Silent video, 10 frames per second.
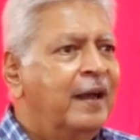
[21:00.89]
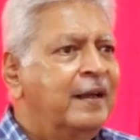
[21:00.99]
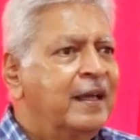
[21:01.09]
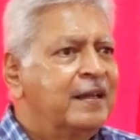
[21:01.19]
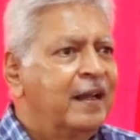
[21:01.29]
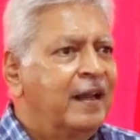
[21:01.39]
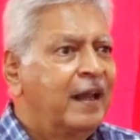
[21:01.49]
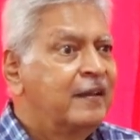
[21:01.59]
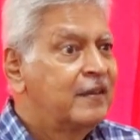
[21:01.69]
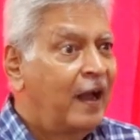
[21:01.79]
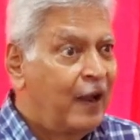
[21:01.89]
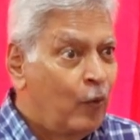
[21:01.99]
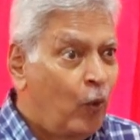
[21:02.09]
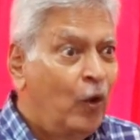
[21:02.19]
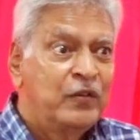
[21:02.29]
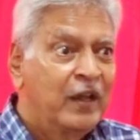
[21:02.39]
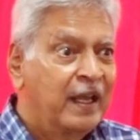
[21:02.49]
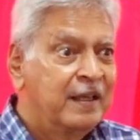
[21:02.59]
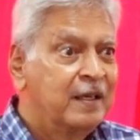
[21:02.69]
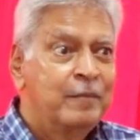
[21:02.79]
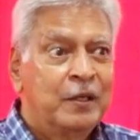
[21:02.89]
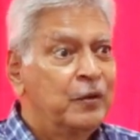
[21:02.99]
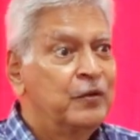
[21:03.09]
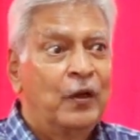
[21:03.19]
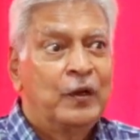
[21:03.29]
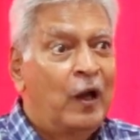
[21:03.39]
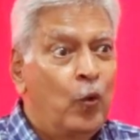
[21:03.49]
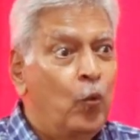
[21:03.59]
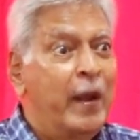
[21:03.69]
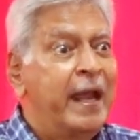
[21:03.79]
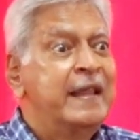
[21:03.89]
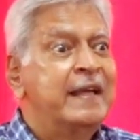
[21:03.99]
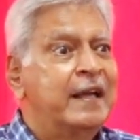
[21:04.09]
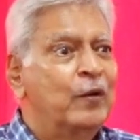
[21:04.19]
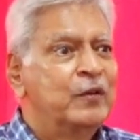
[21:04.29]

and I realized I was angry, but I was not aware that I